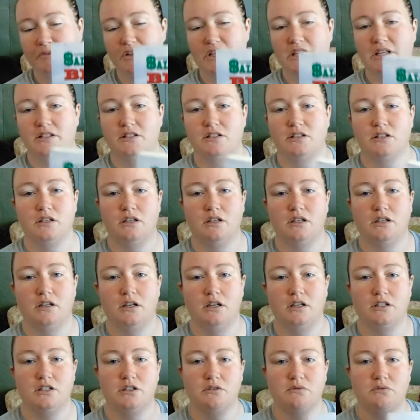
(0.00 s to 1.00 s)
It's
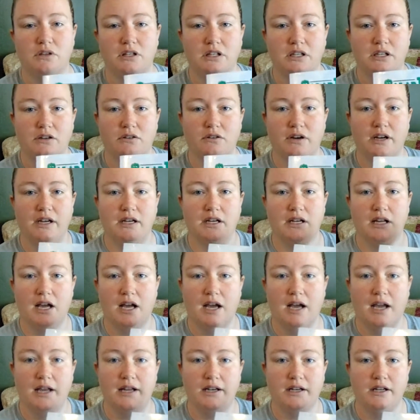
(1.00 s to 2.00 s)
a really great
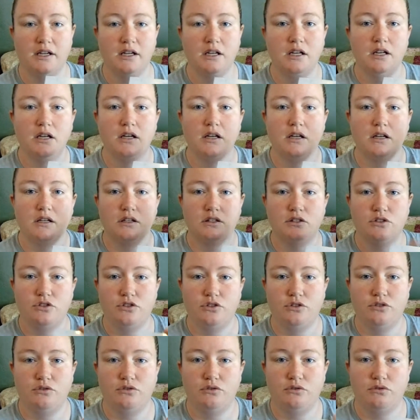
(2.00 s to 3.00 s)
guide
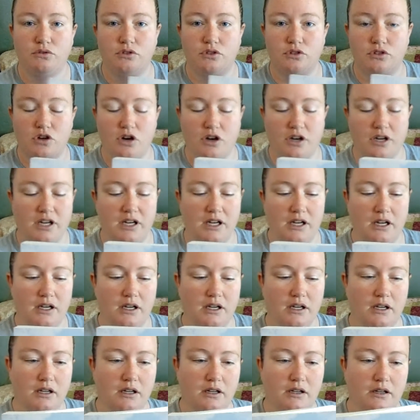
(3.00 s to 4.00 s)
to starting